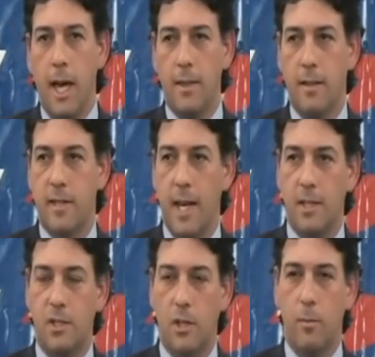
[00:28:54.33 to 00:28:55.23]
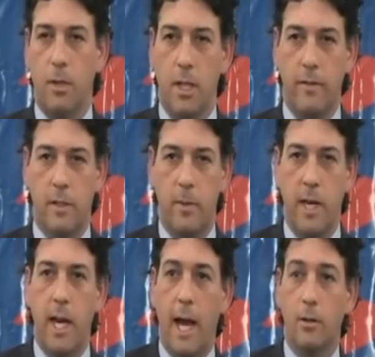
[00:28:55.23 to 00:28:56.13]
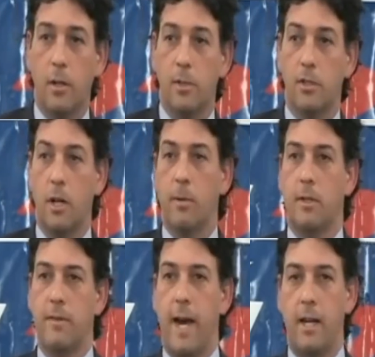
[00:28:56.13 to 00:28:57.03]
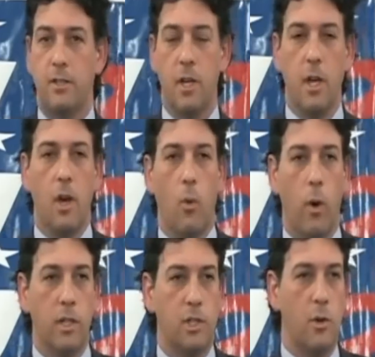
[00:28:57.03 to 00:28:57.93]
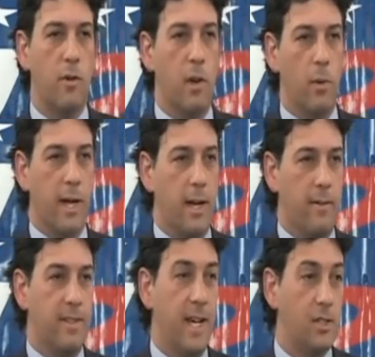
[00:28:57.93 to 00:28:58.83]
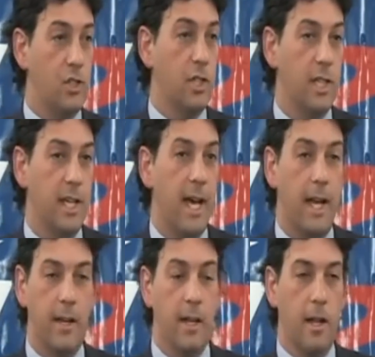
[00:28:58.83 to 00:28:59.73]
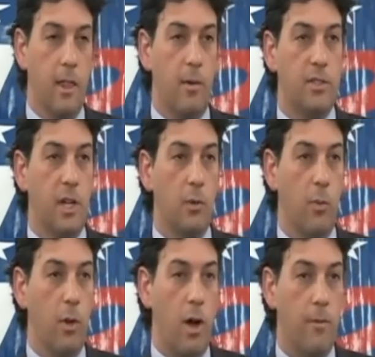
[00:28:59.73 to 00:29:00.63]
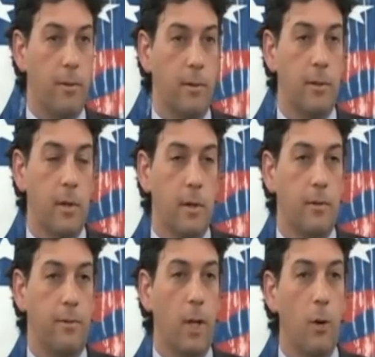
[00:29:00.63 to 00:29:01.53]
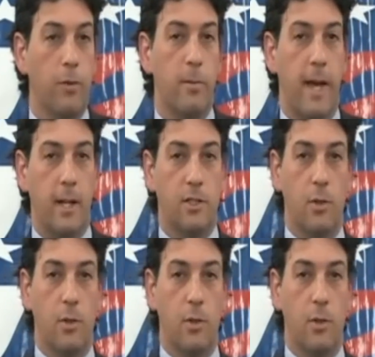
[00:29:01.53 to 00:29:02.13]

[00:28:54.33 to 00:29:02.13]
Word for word: And the tests are believed to be outcome determinative. That is, once you agree with kind of a test you're going to get, the result will often flow from that.